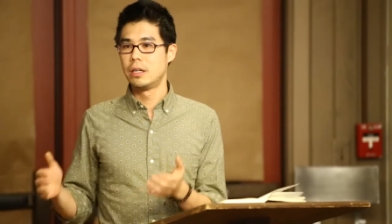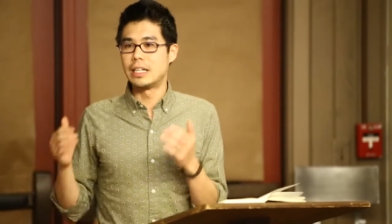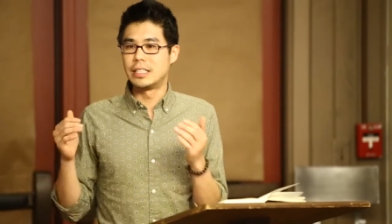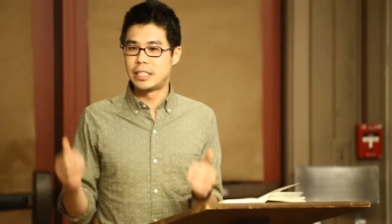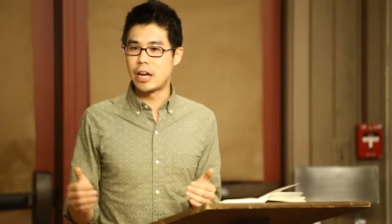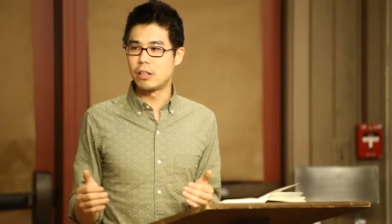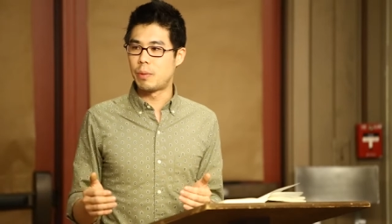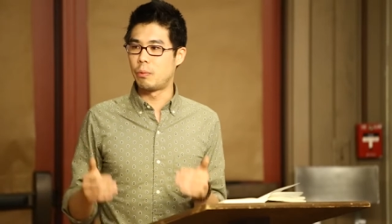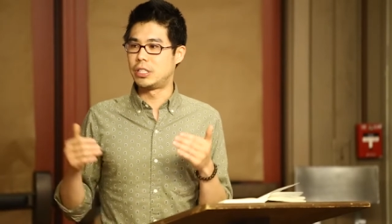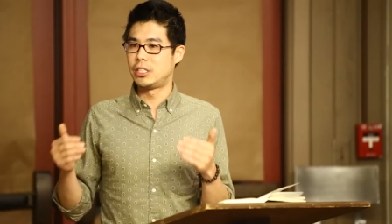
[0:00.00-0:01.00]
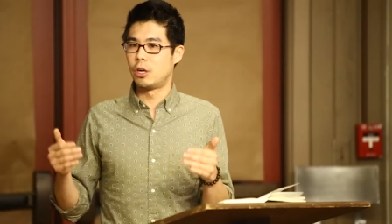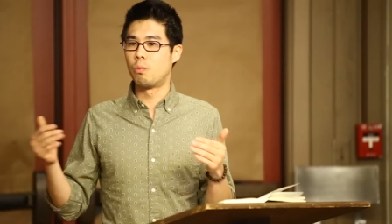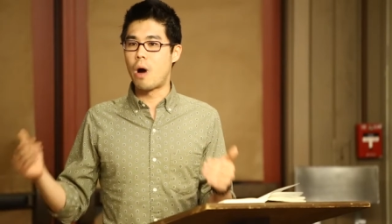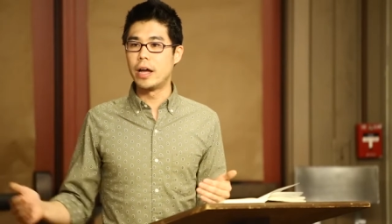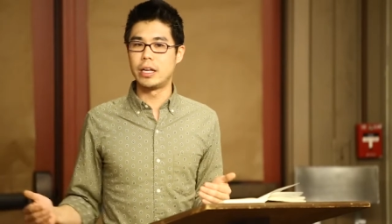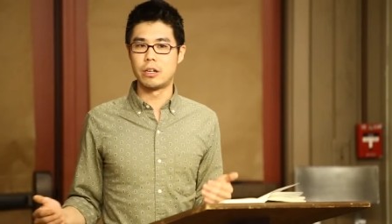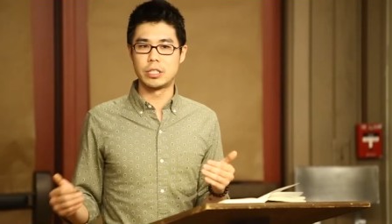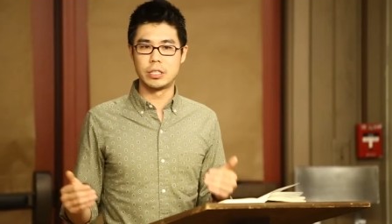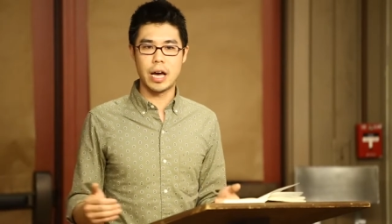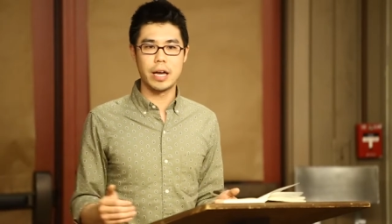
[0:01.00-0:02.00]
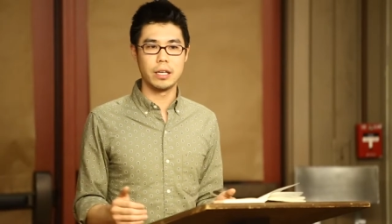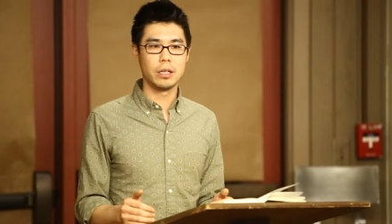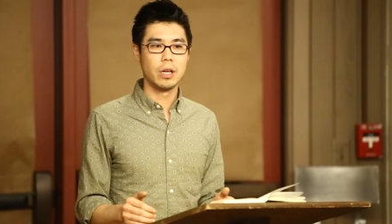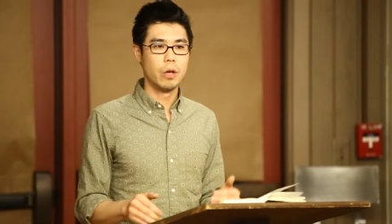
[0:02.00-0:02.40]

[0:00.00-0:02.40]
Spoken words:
necessarily, but we still want in our society?